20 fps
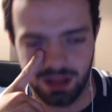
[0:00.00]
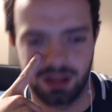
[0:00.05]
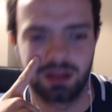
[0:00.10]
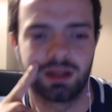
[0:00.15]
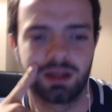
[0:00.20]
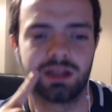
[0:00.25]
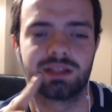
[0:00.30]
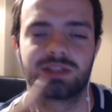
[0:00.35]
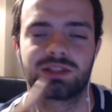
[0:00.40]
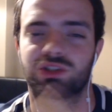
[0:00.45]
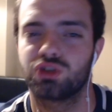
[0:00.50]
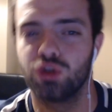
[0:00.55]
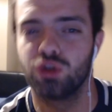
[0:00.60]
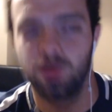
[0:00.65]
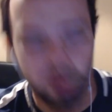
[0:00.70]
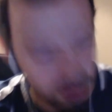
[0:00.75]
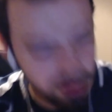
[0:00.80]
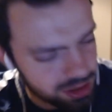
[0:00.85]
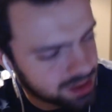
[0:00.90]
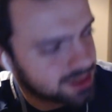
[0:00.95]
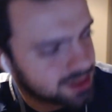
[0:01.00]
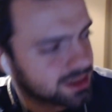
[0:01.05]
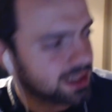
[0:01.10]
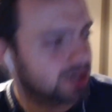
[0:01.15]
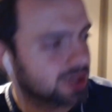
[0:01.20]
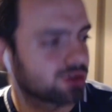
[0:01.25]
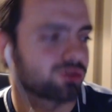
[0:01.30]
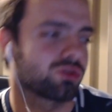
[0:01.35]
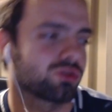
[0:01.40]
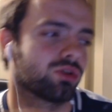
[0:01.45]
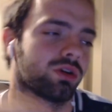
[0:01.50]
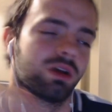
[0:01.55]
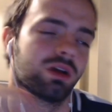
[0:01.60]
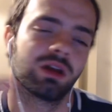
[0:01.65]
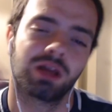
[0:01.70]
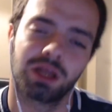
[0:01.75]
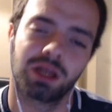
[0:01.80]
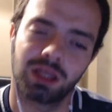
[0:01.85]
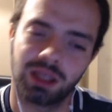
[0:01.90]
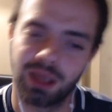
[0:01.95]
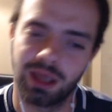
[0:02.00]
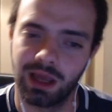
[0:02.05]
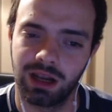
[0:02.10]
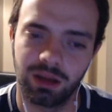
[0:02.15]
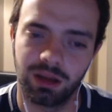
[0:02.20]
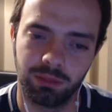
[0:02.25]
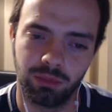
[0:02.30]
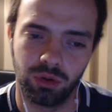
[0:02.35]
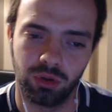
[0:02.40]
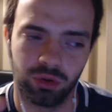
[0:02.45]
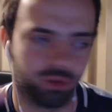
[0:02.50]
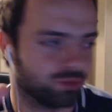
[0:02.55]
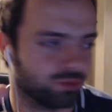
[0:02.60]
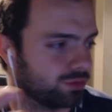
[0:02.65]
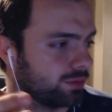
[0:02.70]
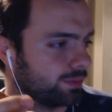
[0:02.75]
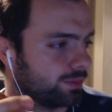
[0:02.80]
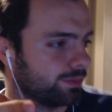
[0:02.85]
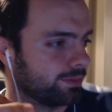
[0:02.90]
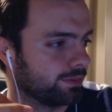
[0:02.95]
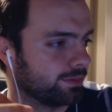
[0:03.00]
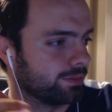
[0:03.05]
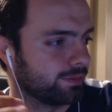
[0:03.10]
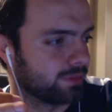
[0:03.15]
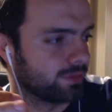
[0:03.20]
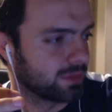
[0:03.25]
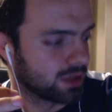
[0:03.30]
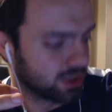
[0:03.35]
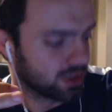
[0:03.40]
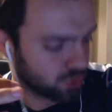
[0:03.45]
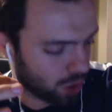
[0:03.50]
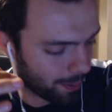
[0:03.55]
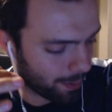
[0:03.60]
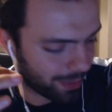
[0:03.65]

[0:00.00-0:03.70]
His super secret killer move. That's what I've